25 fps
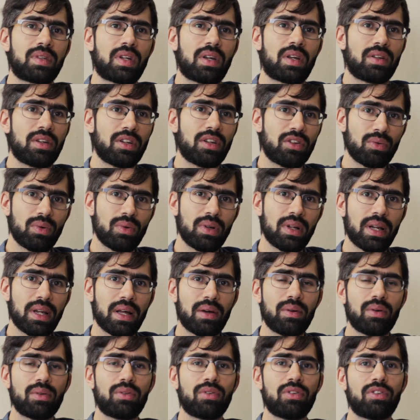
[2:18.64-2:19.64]
This will allow
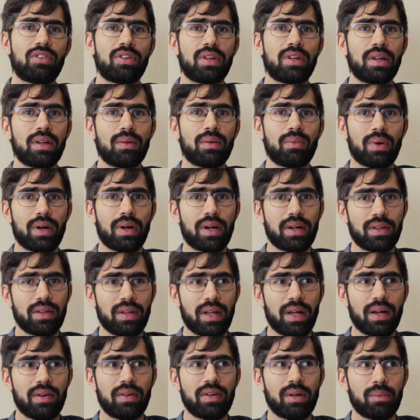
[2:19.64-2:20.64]
you to see where the
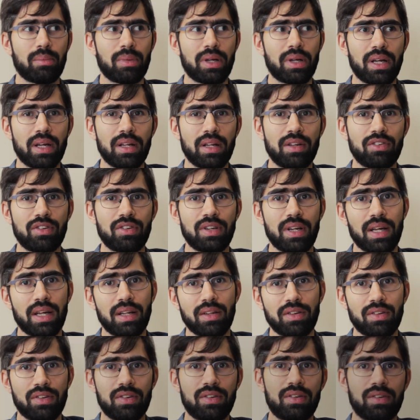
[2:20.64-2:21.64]
area begins and ends.